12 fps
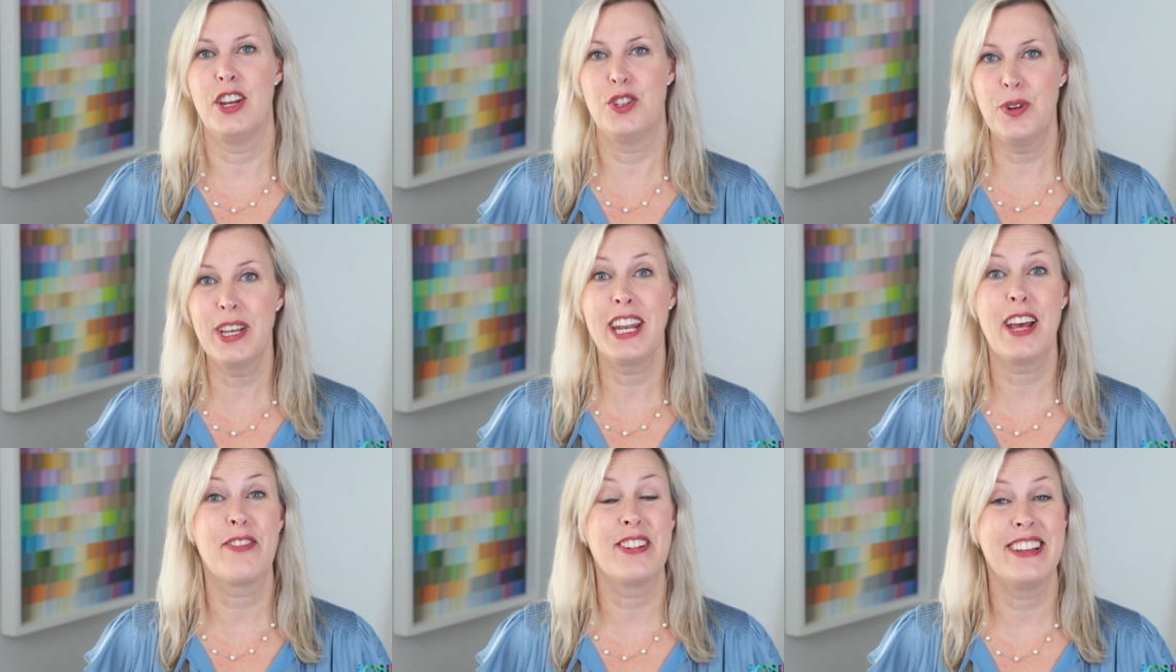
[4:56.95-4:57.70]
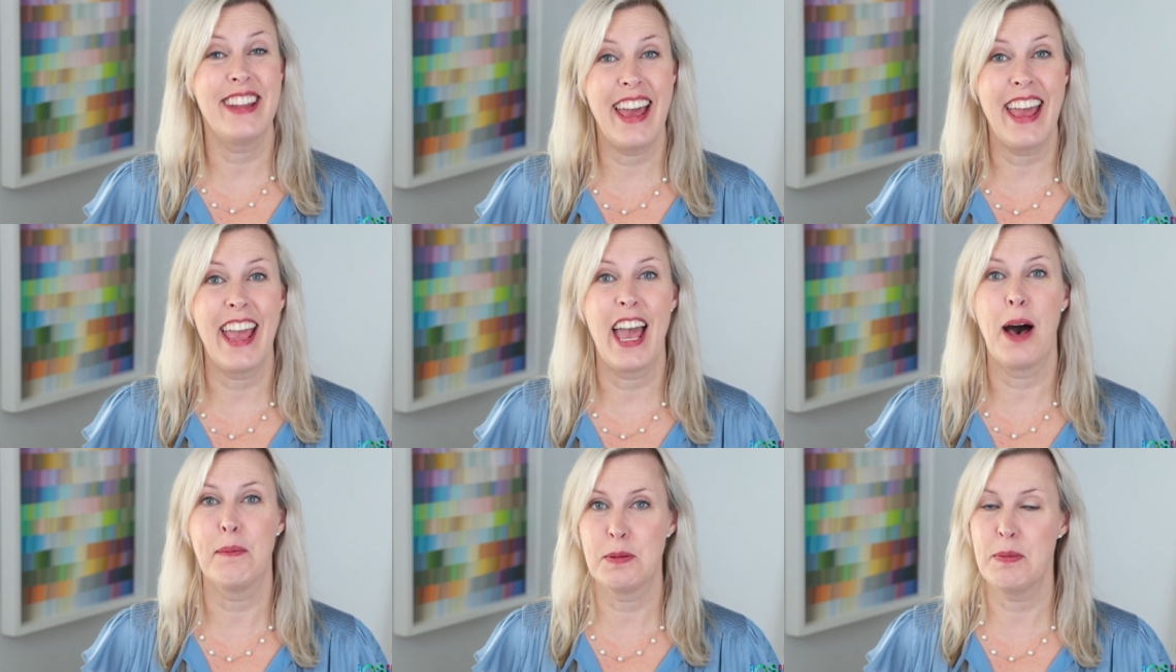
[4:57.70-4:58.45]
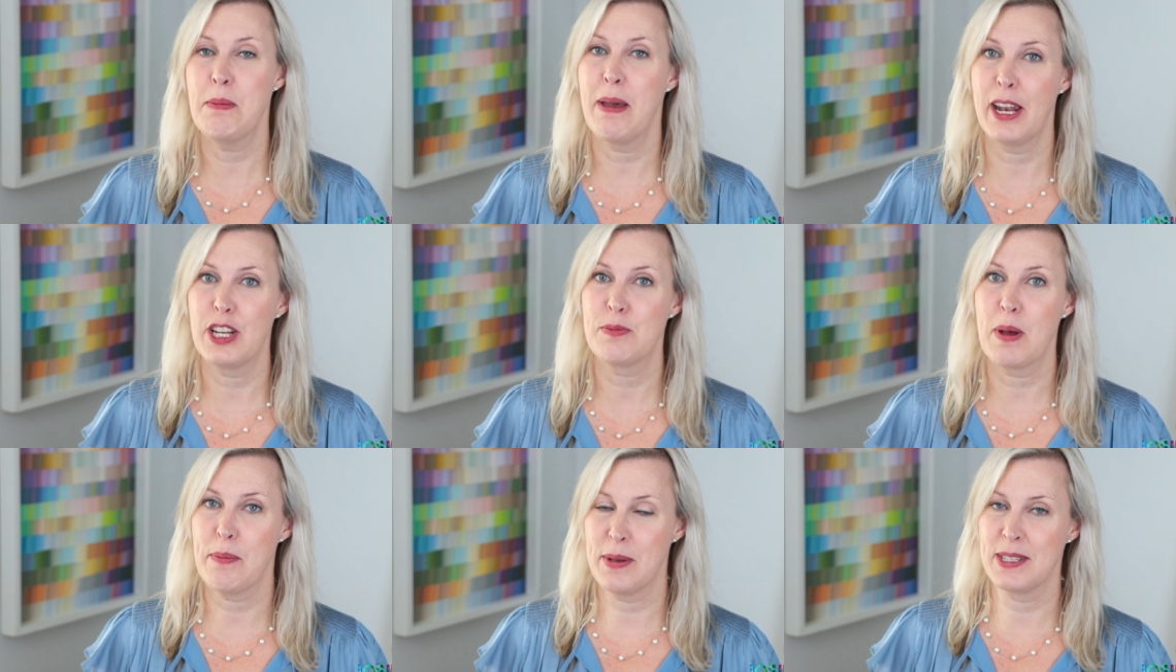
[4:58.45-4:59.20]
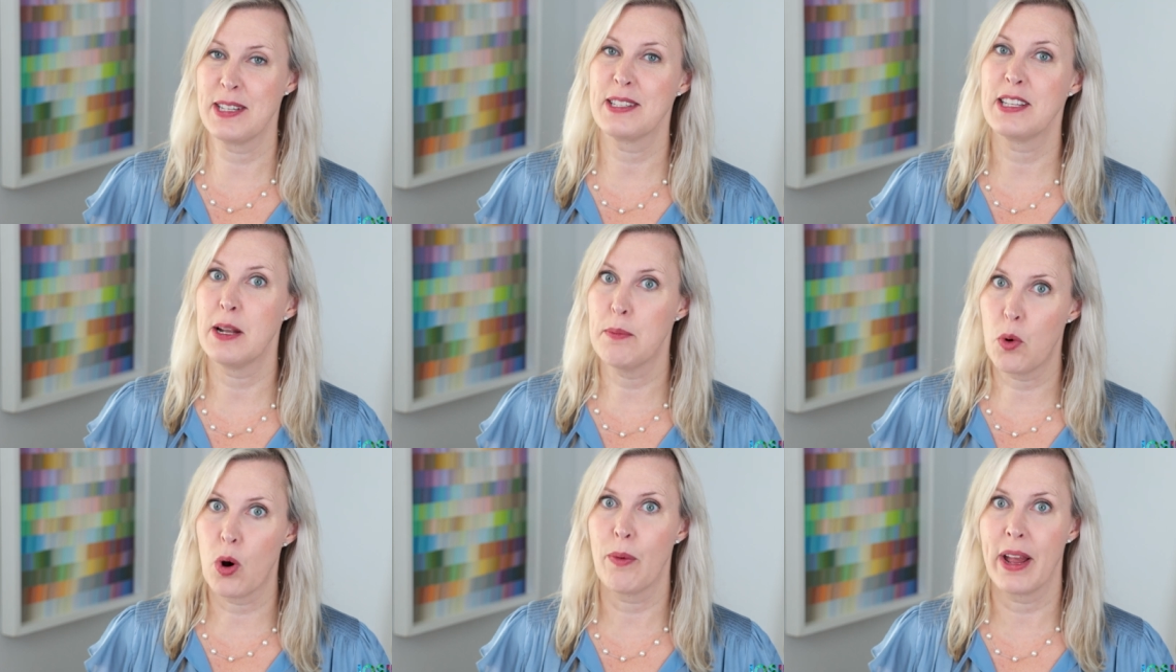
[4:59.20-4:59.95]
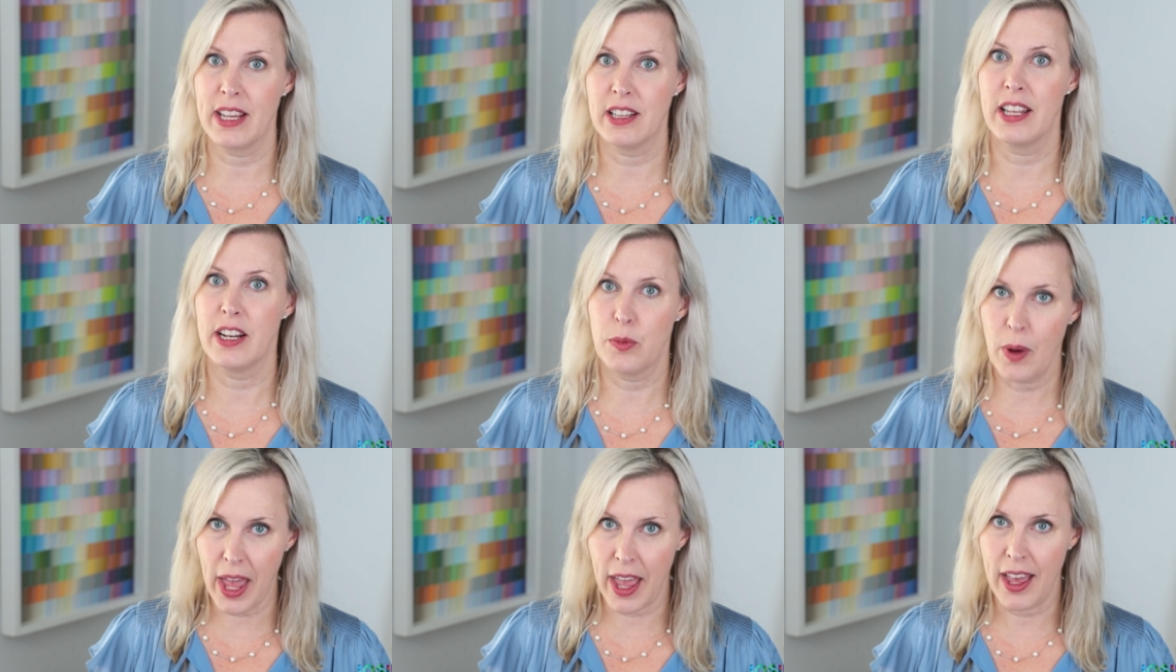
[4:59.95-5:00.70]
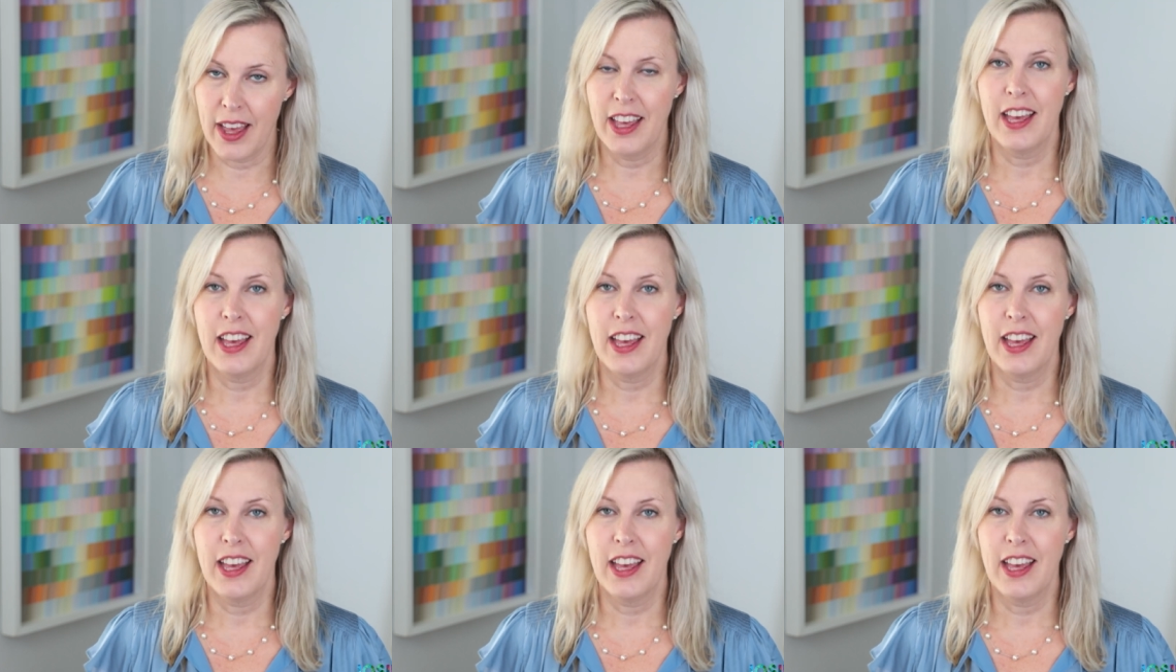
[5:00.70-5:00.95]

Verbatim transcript: Doing it every day helps me manage my business in a more regulated way.